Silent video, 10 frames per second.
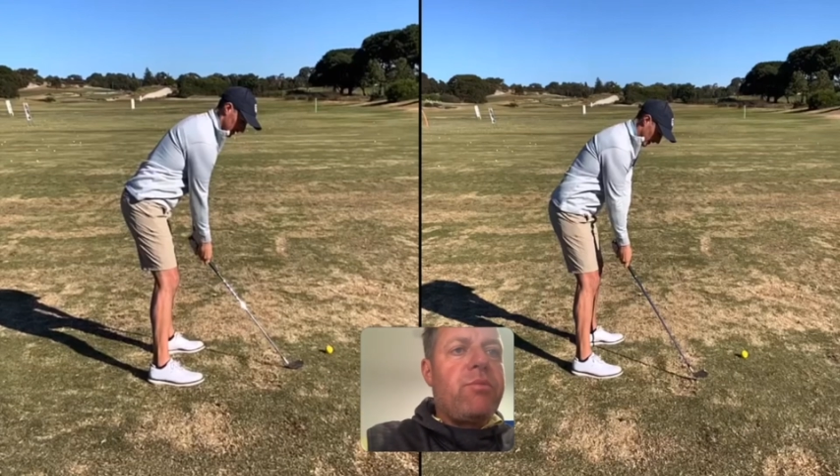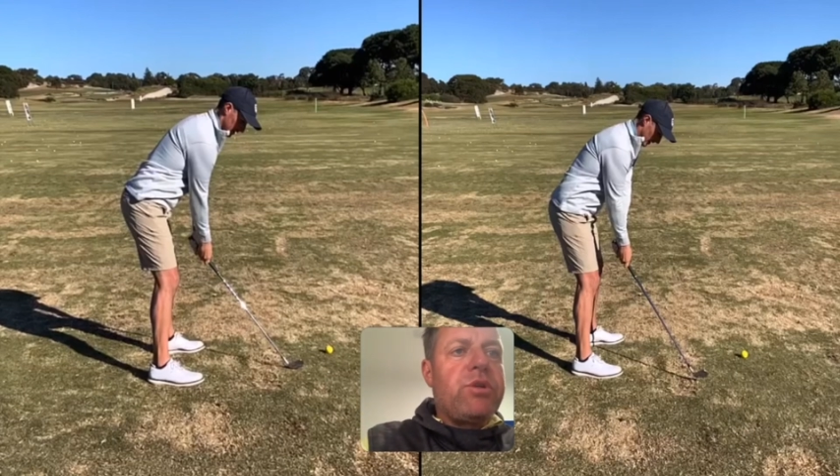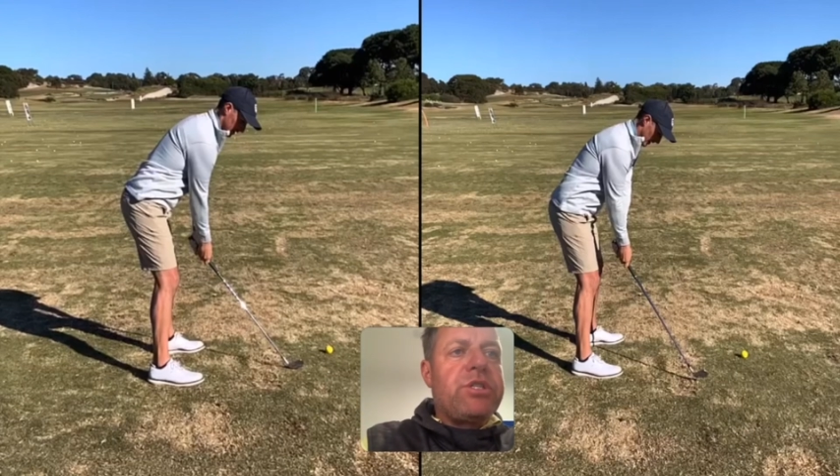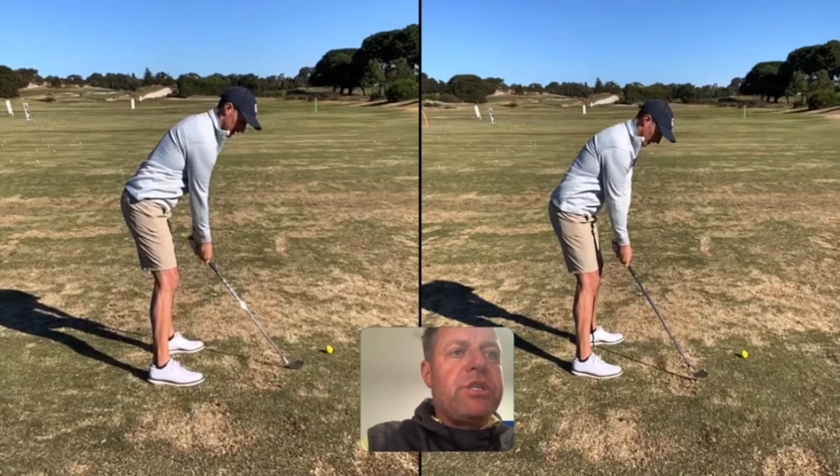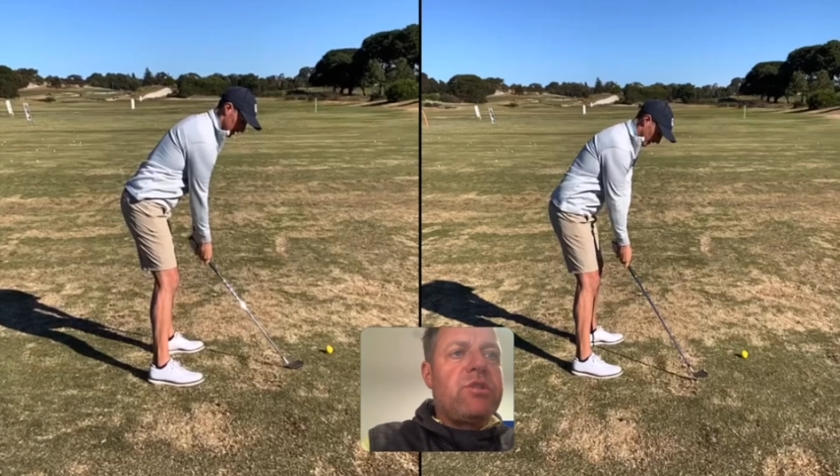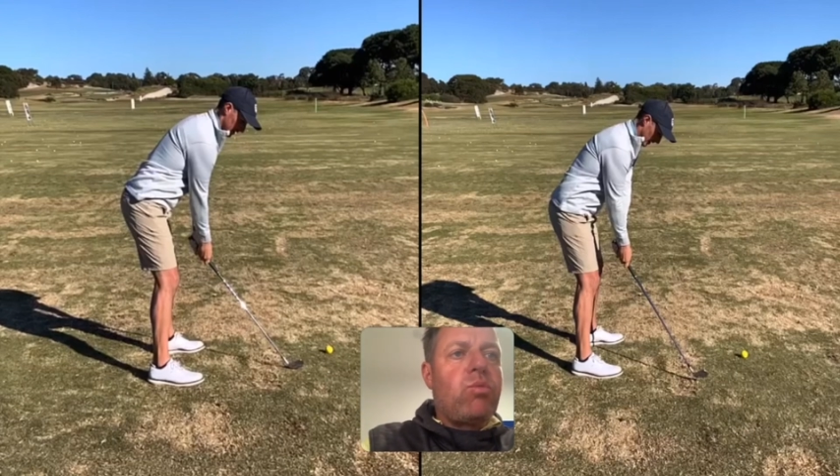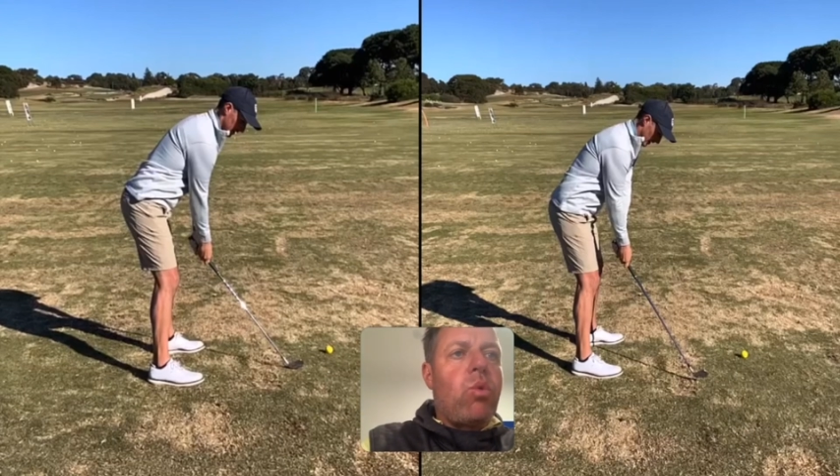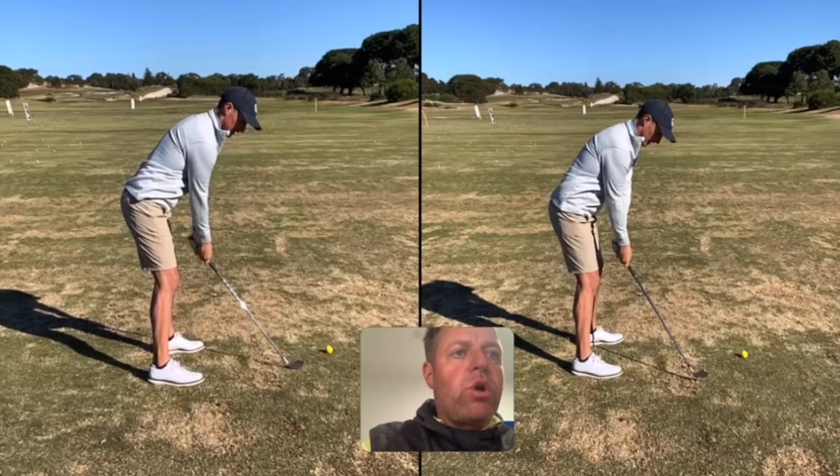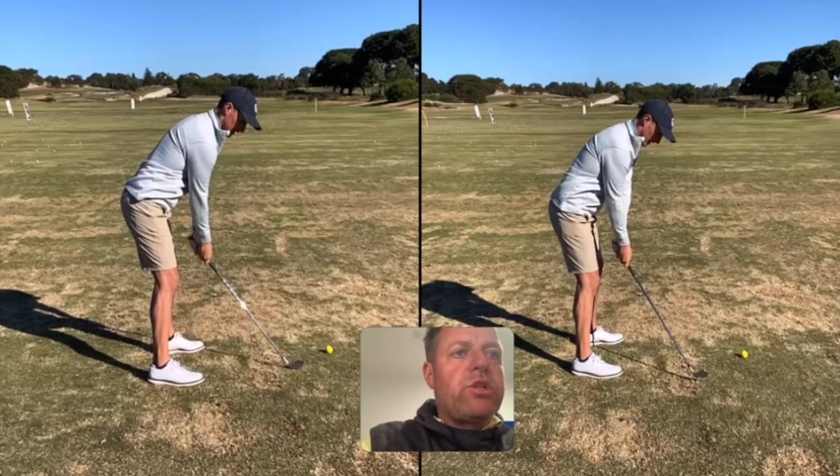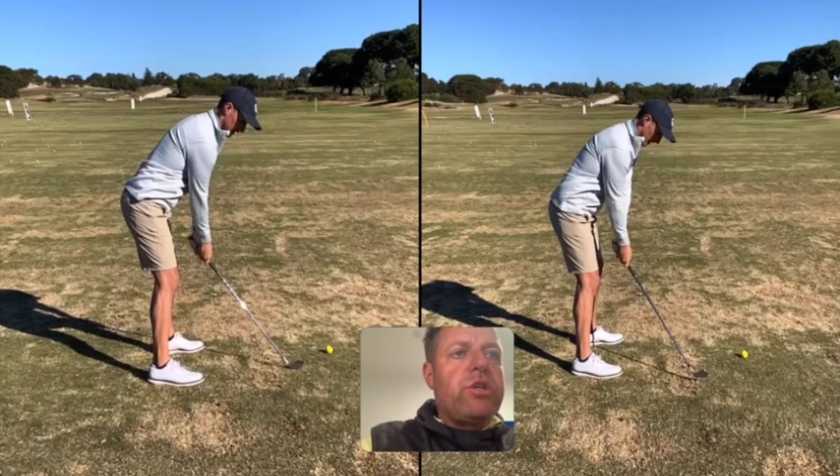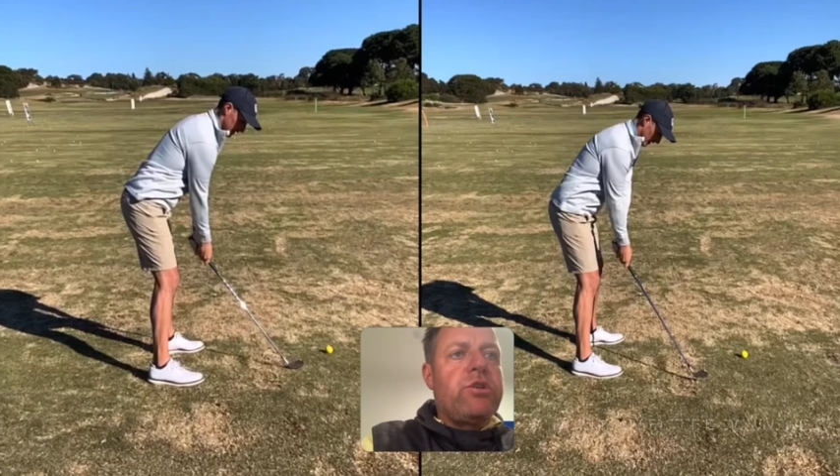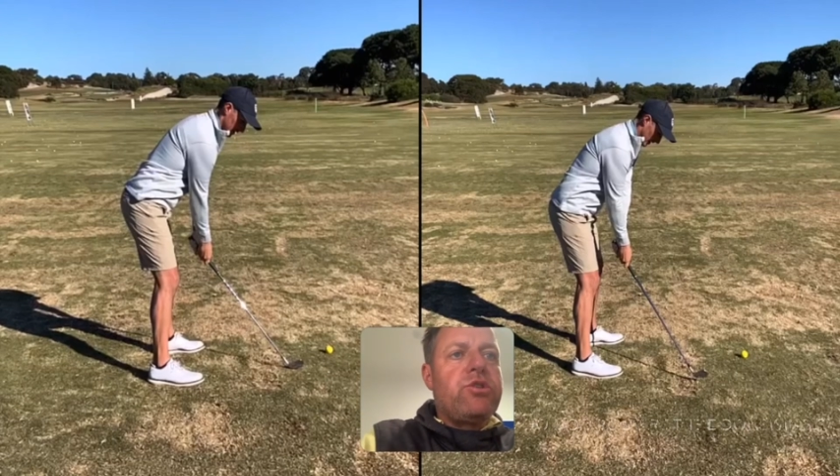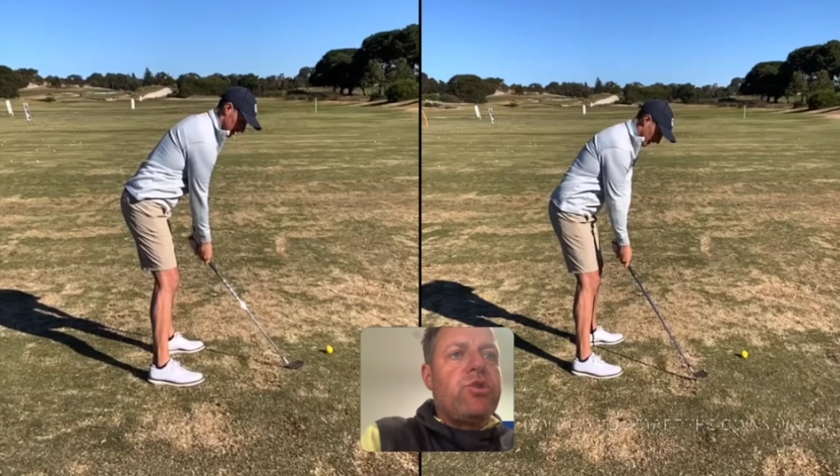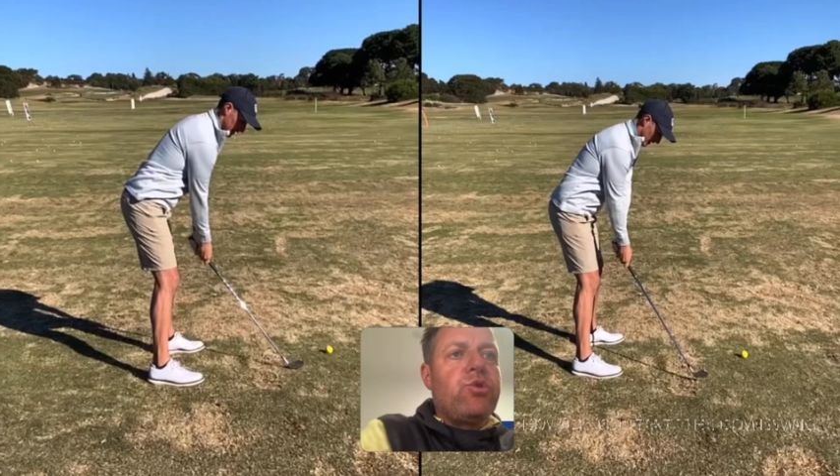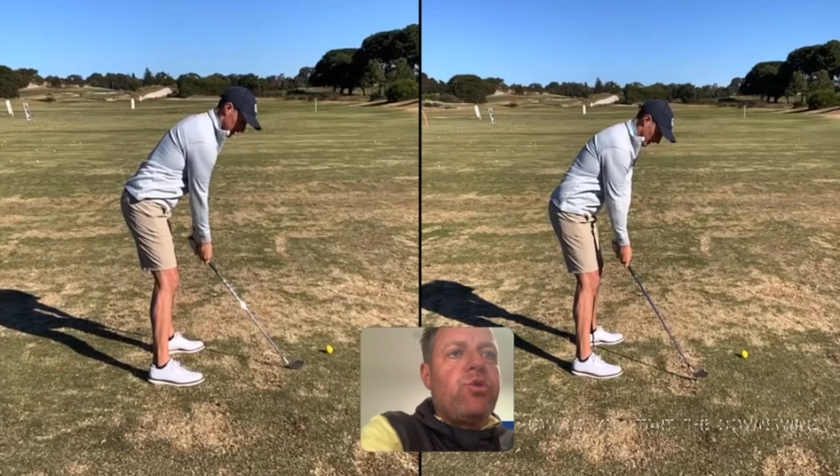which is what do you
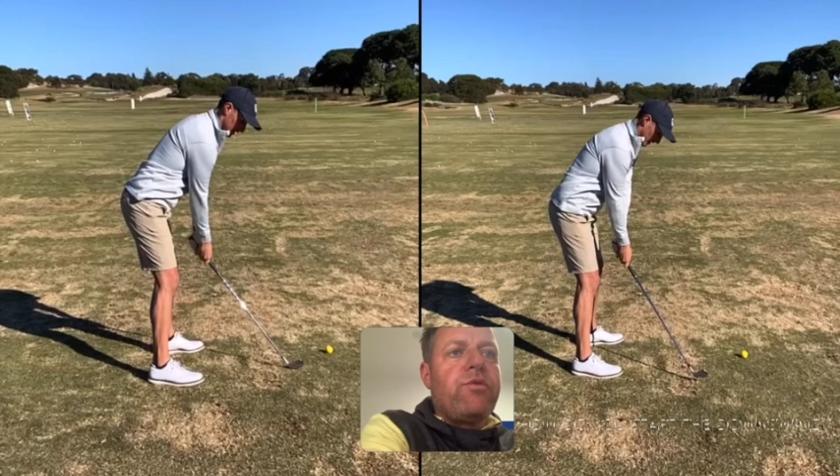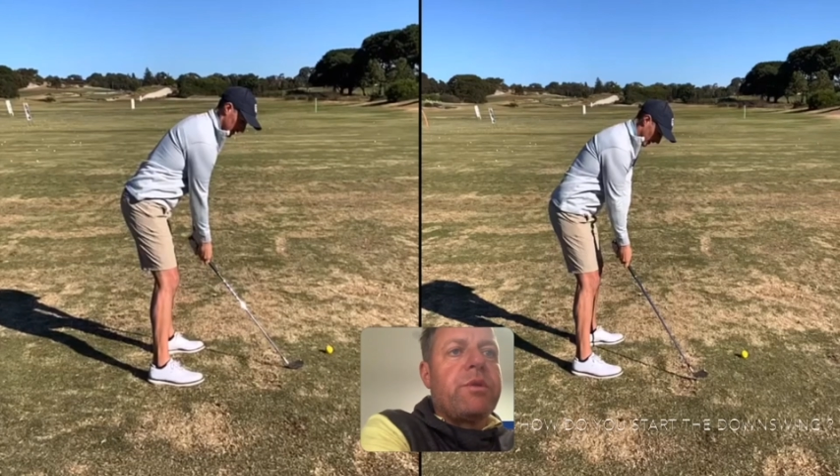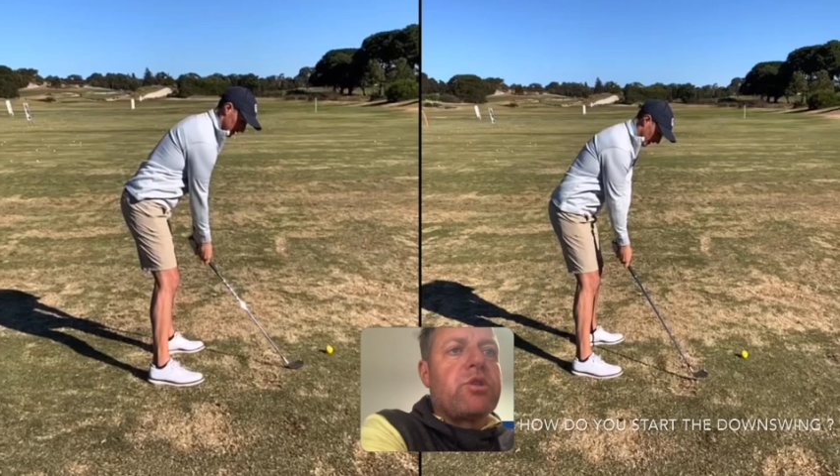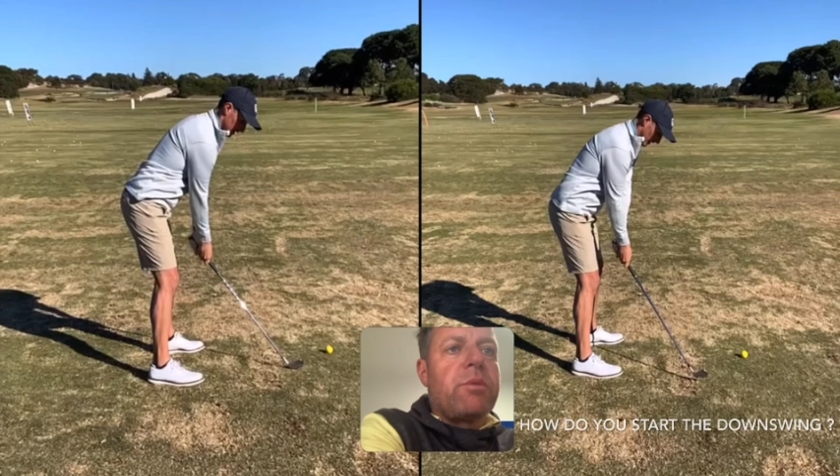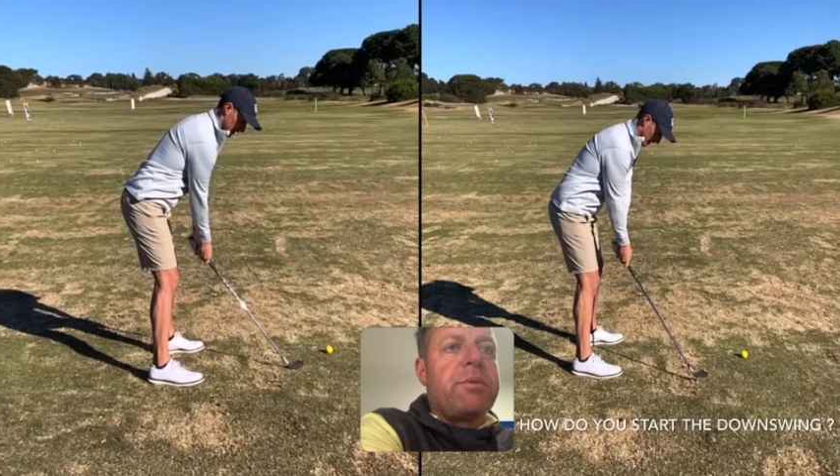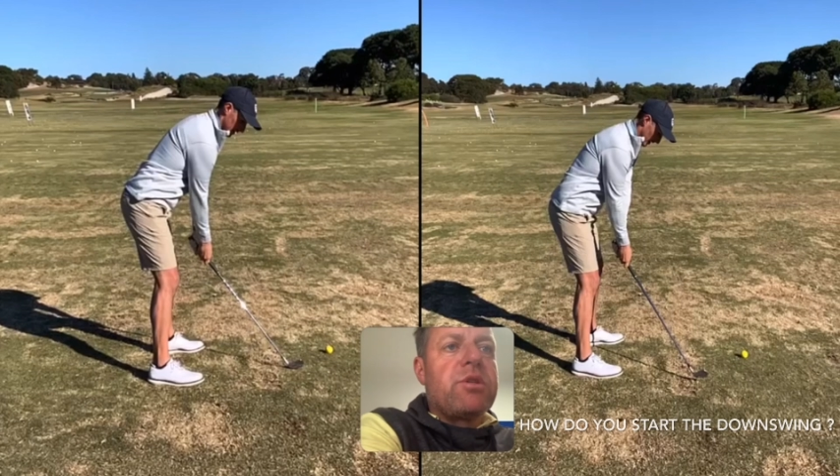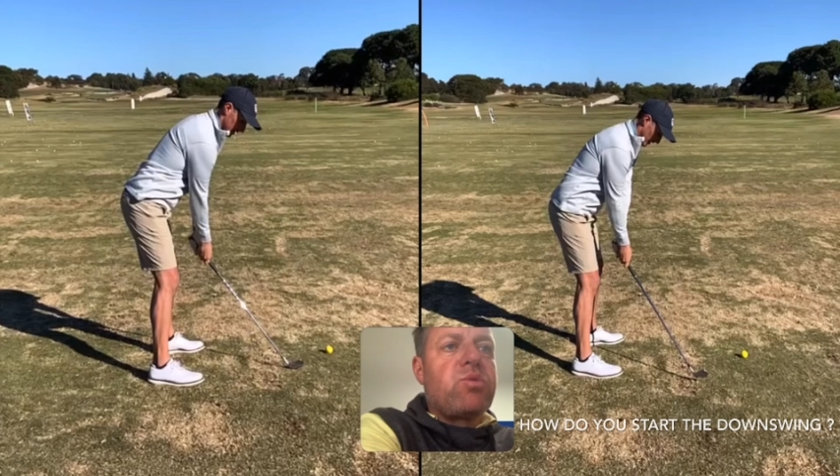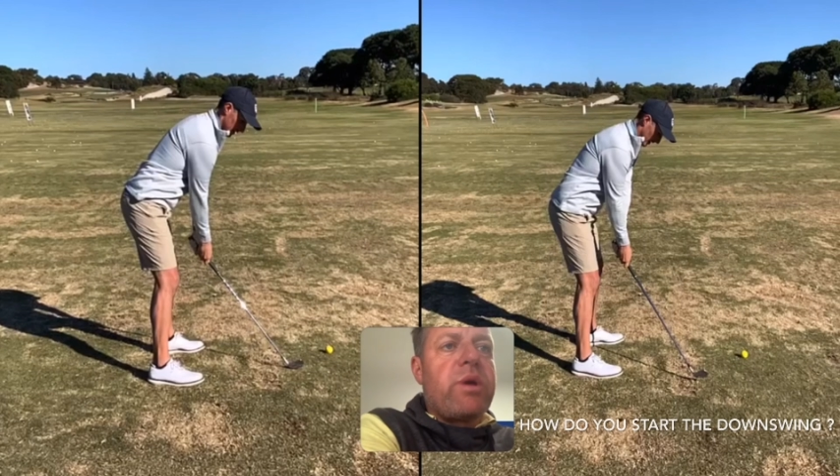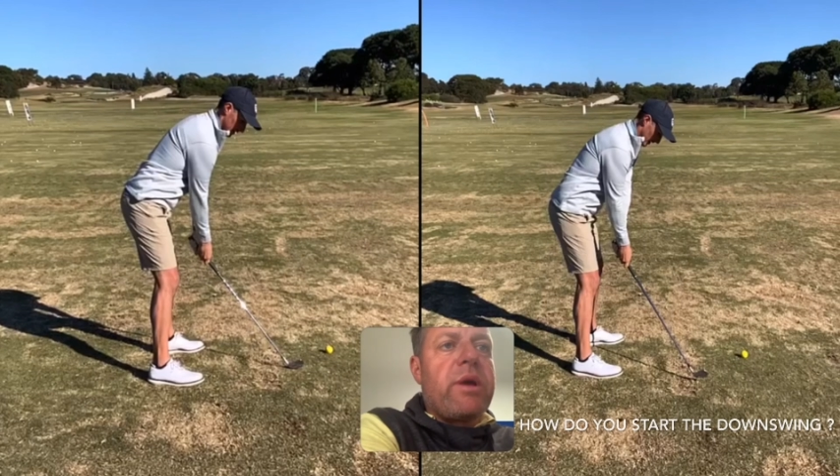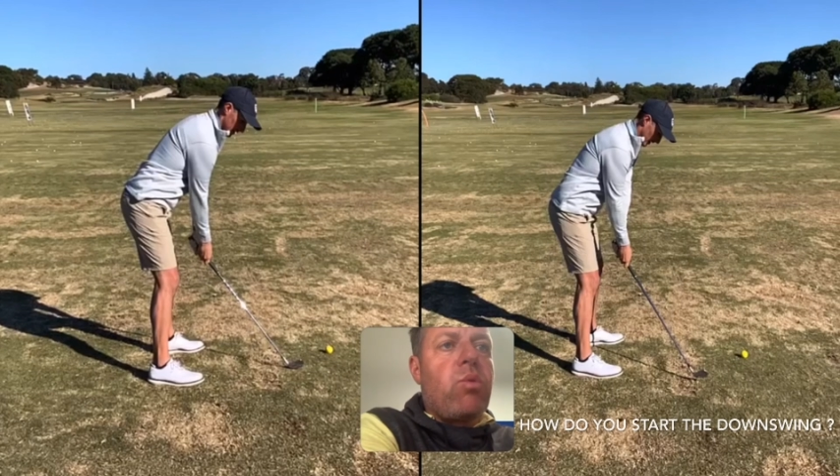do from the top of the swing?